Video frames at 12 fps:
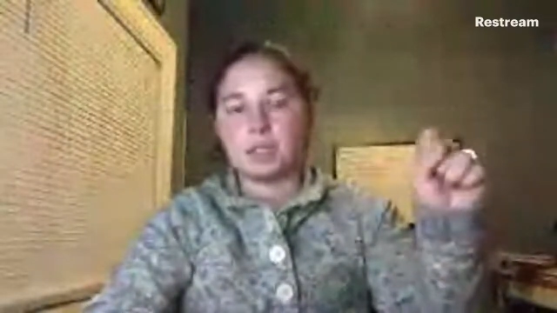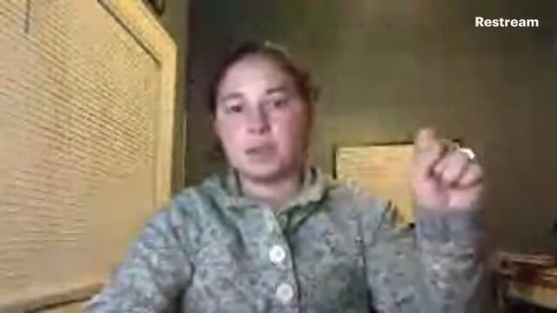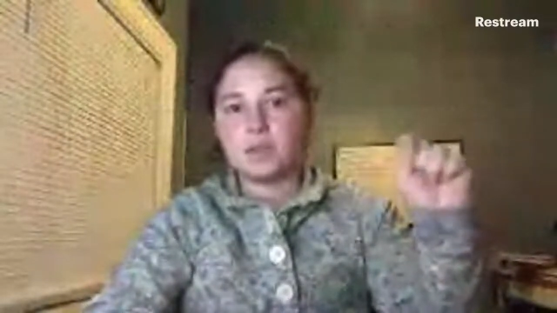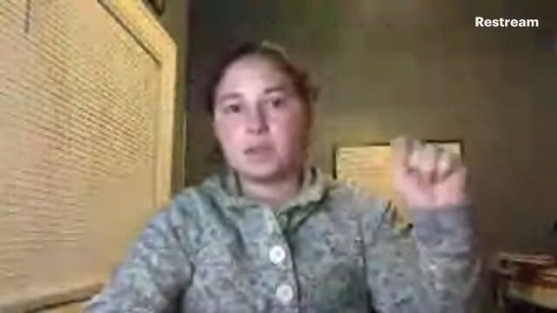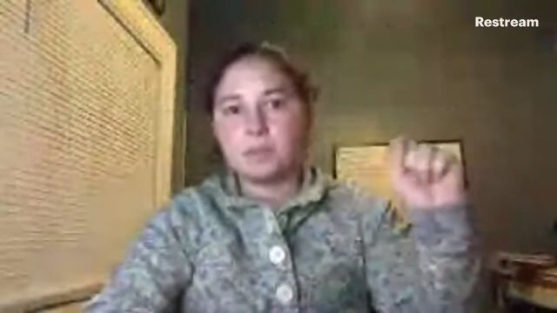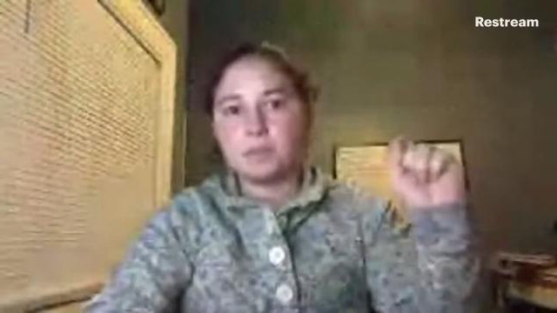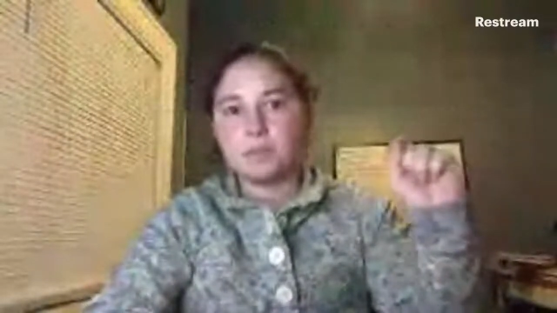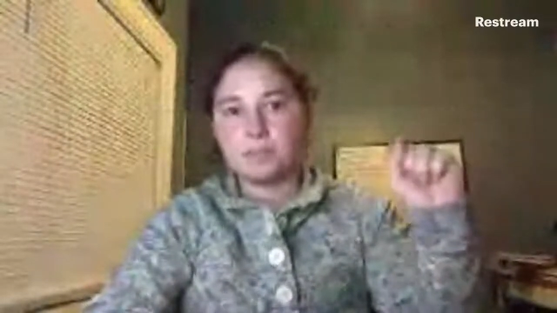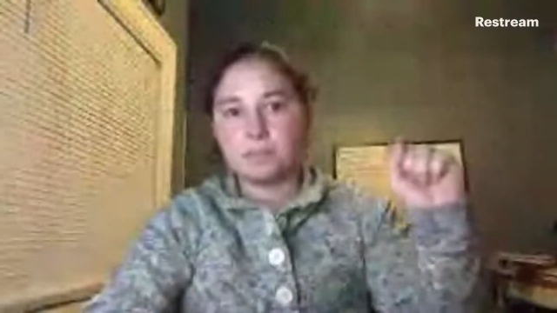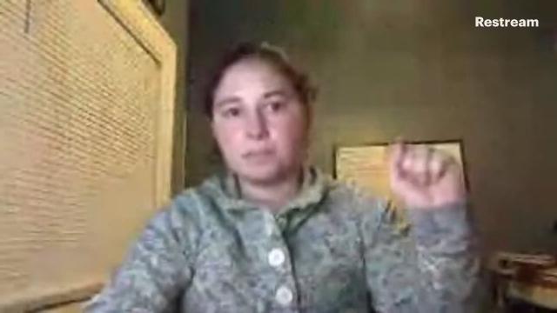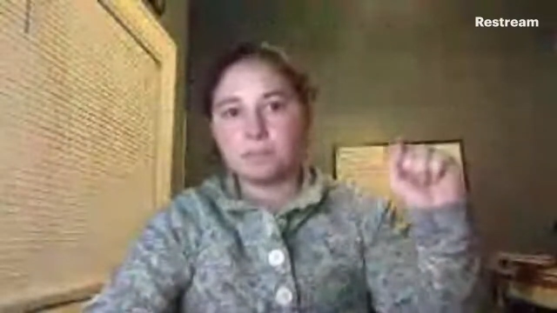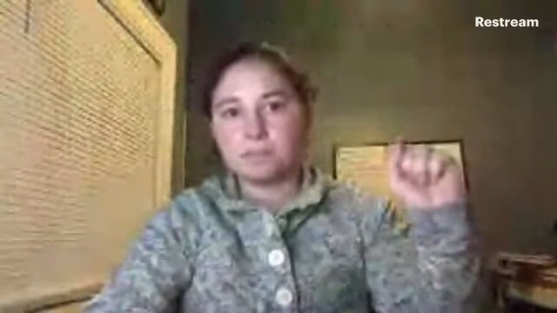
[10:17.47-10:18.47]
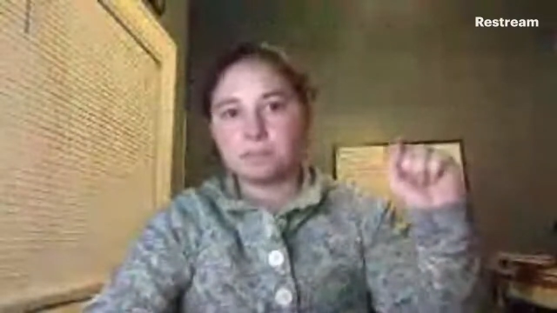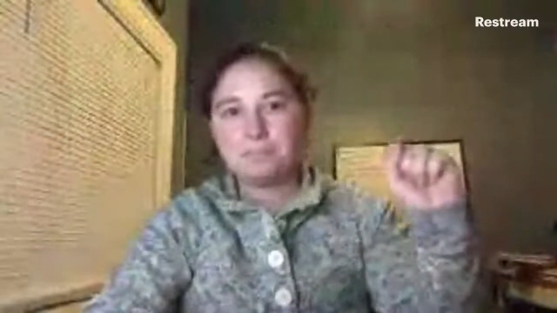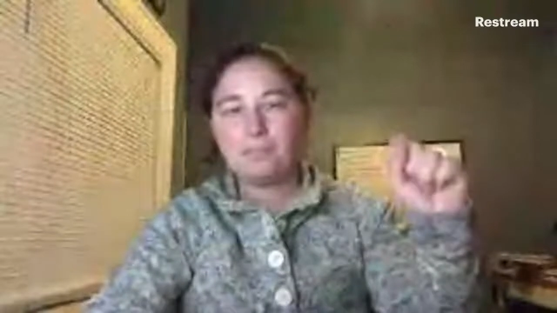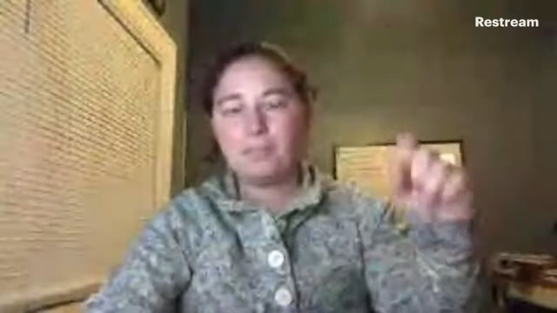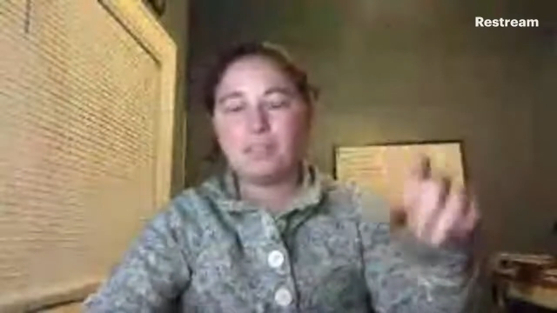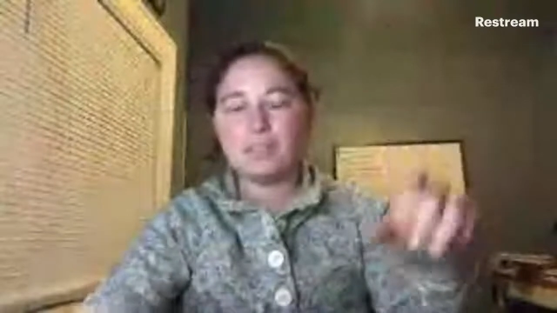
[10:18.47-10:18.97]
So the 5-year plan
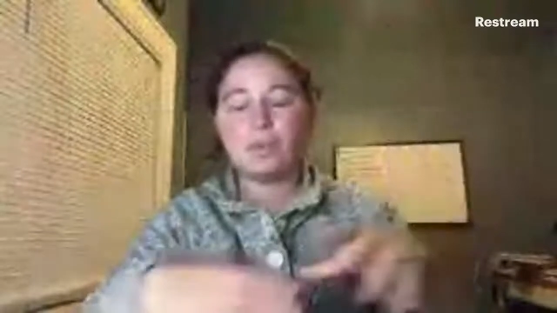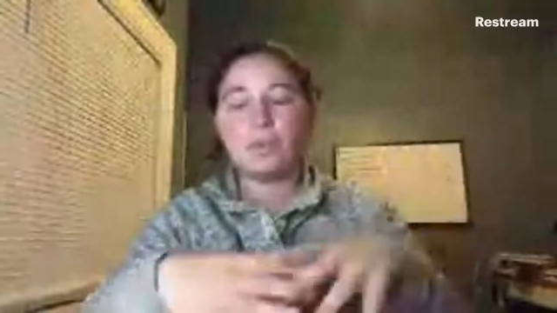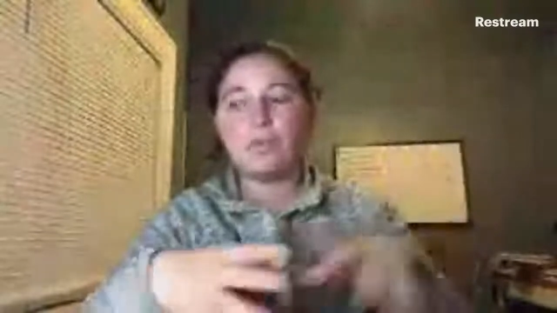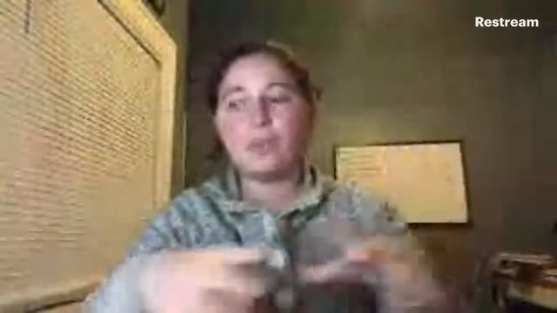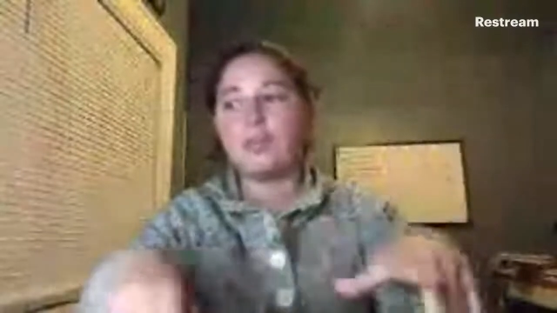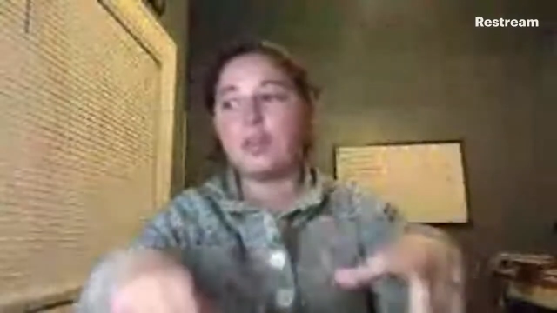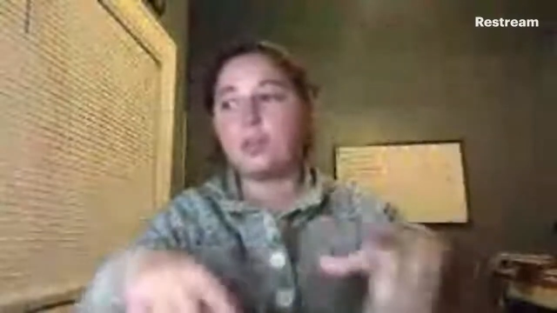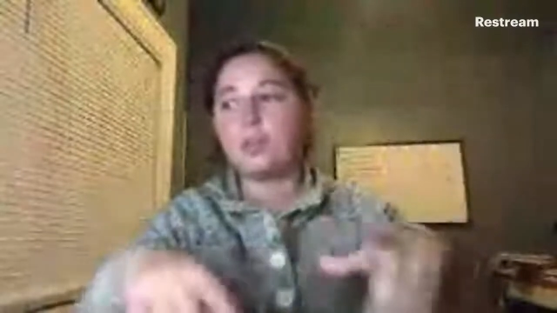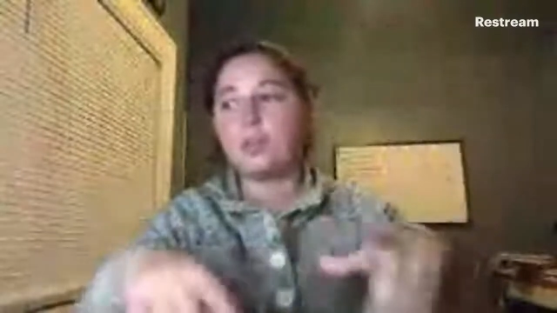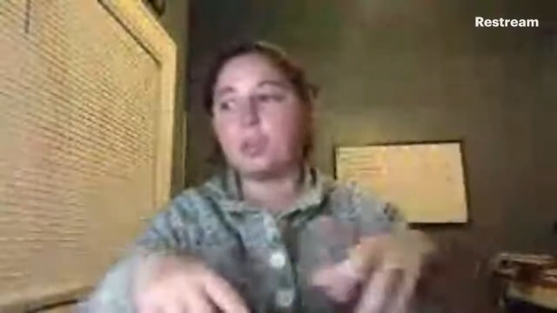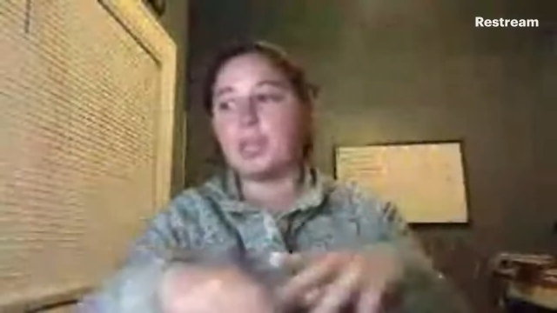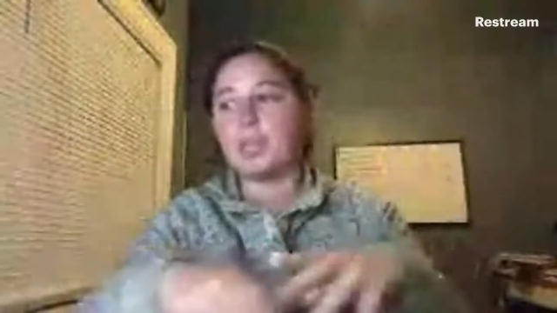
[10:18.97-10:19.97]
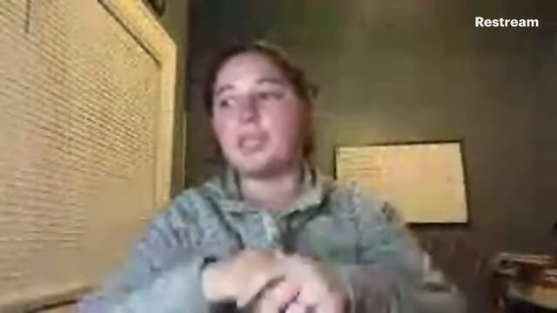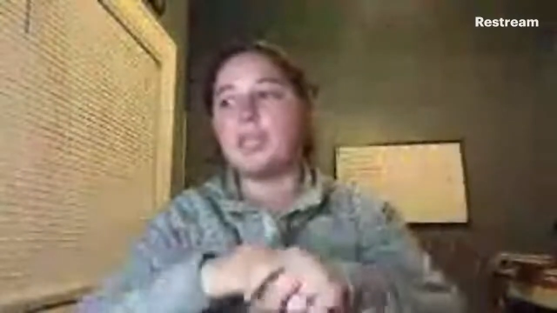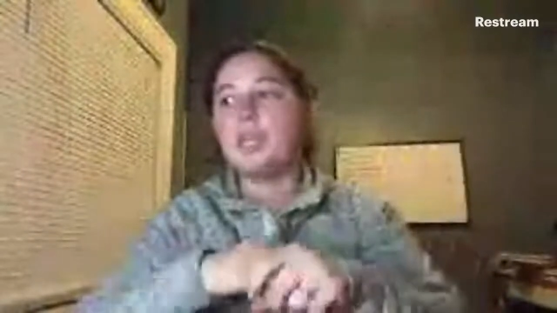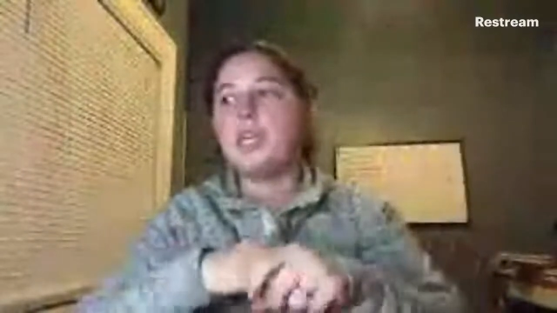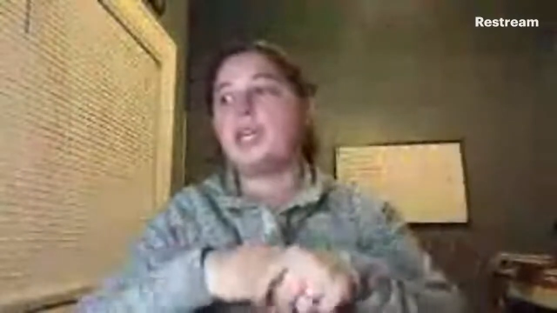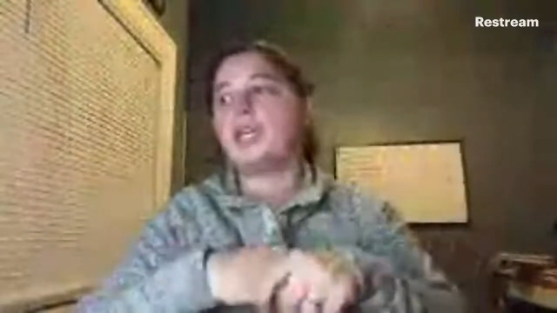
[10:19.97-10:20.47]
gets you to
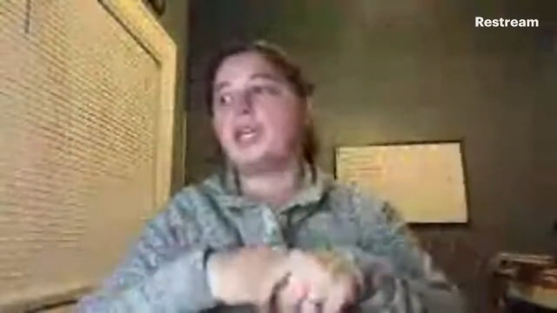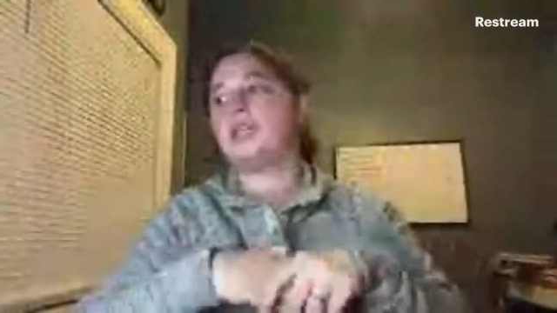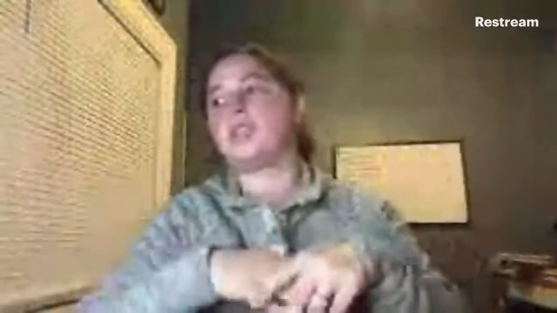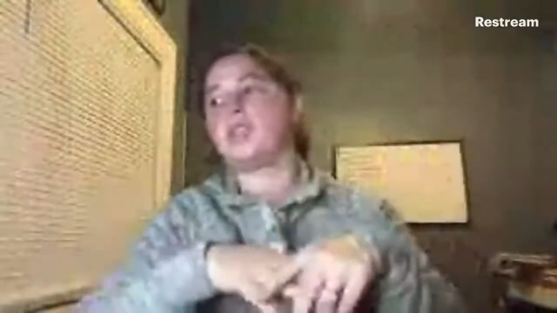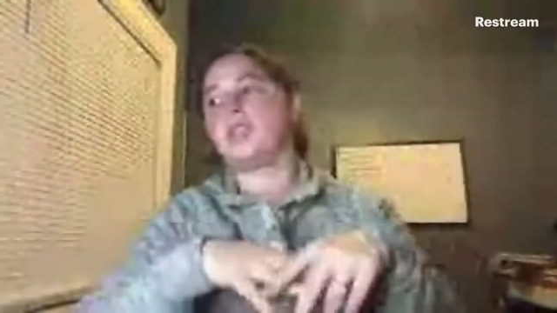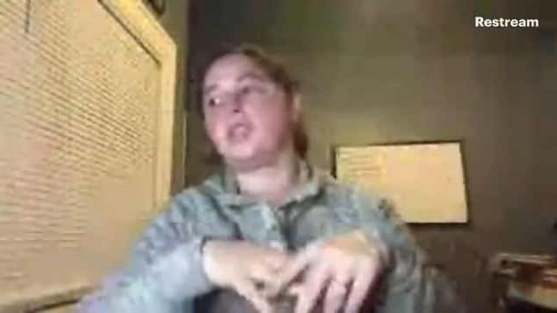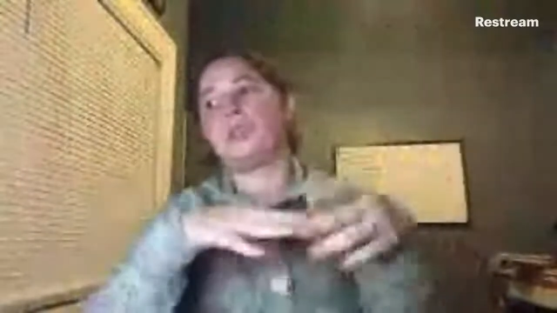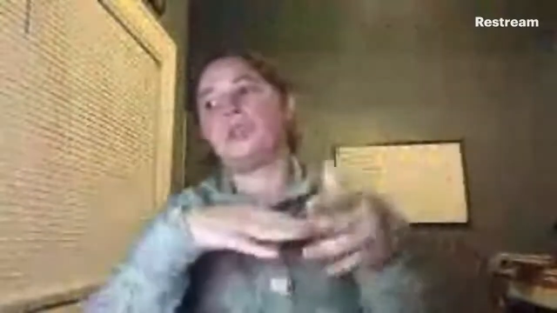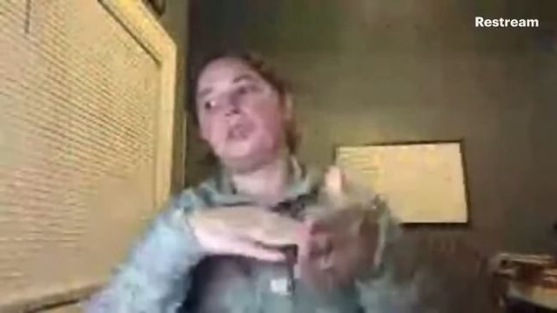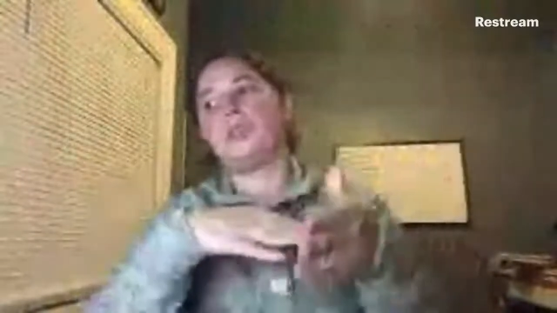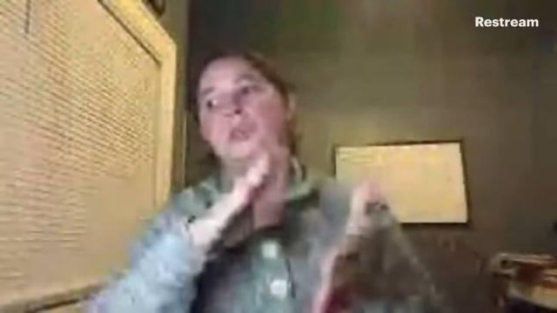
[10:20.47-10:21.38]
lay out